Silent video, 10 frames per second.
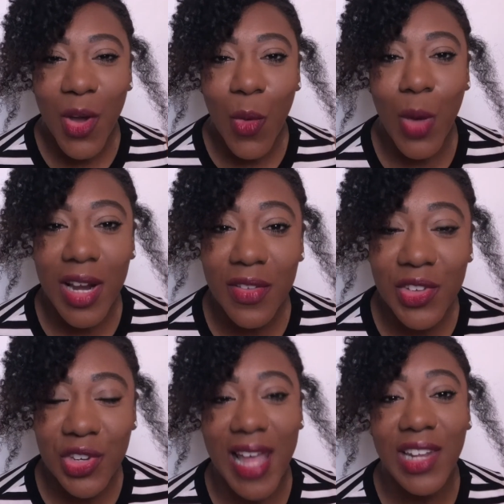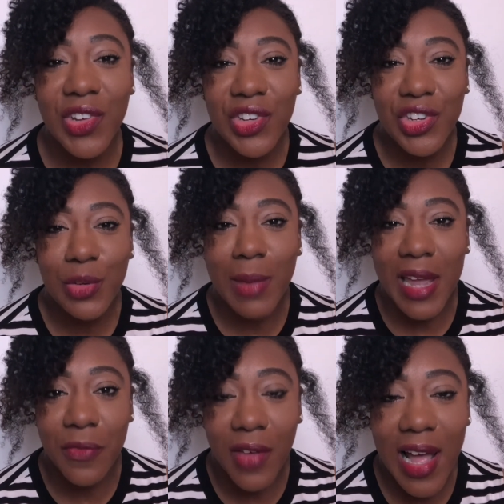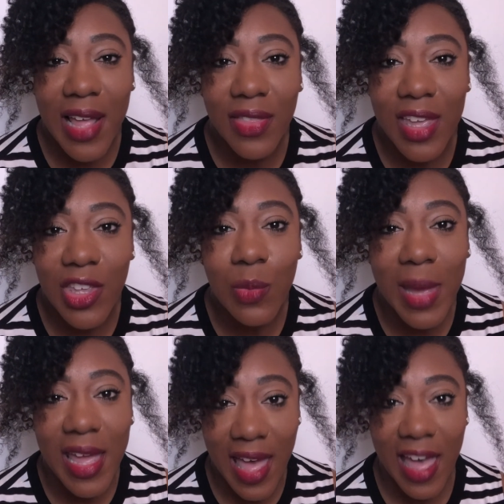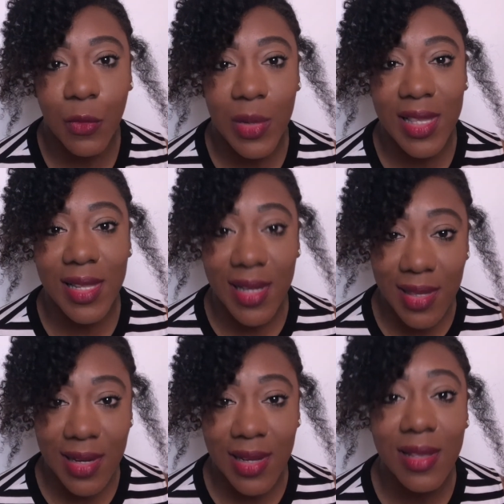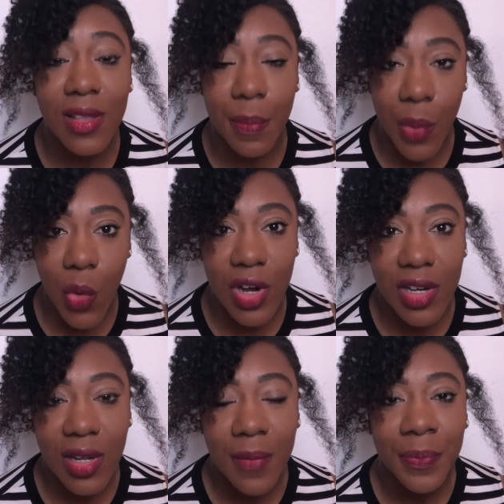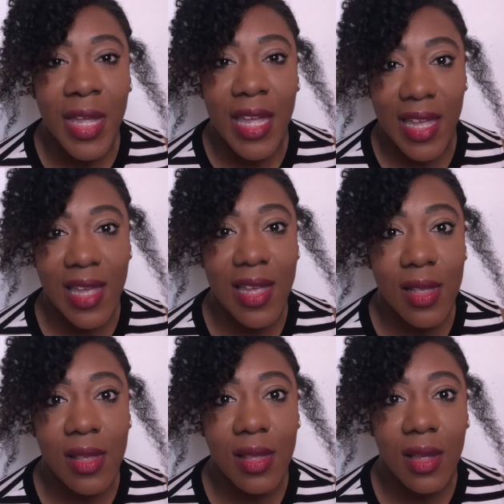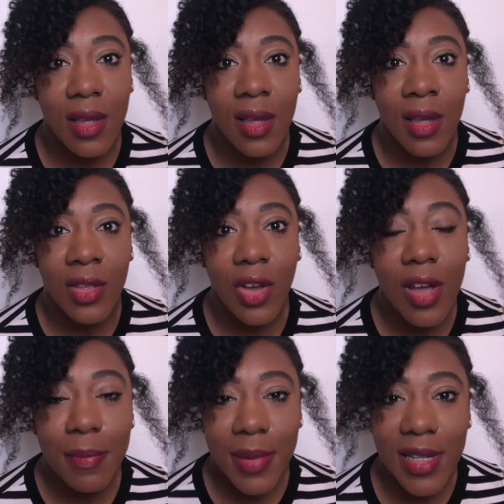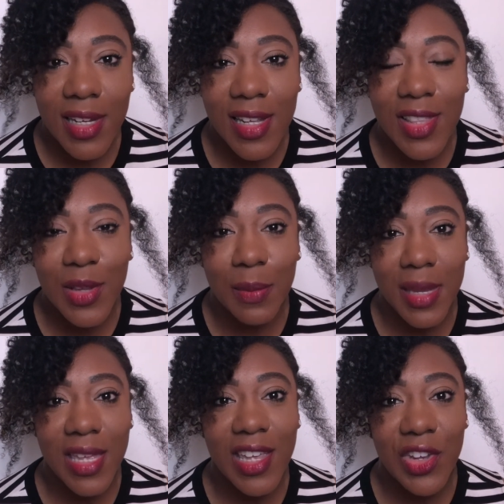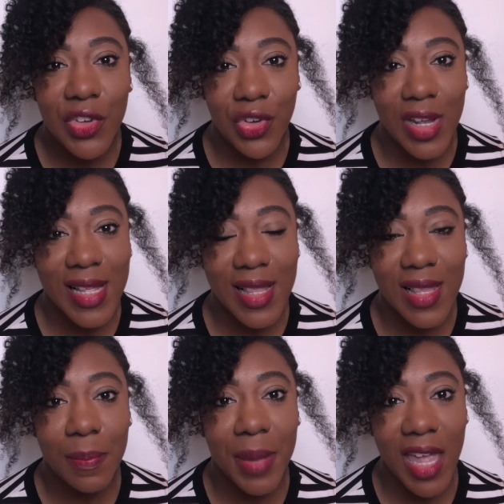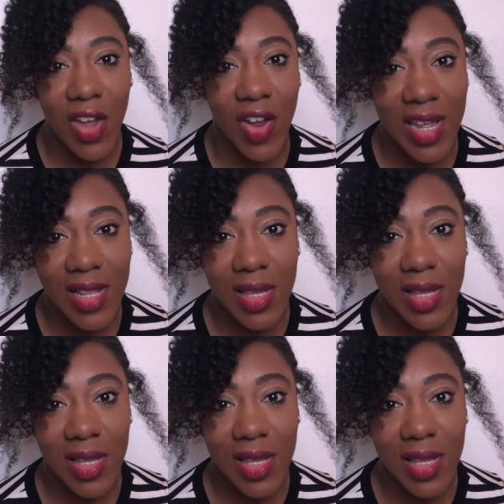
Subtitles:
One of the challenges you might find that you may have with soliciting support is your ability to be transparent.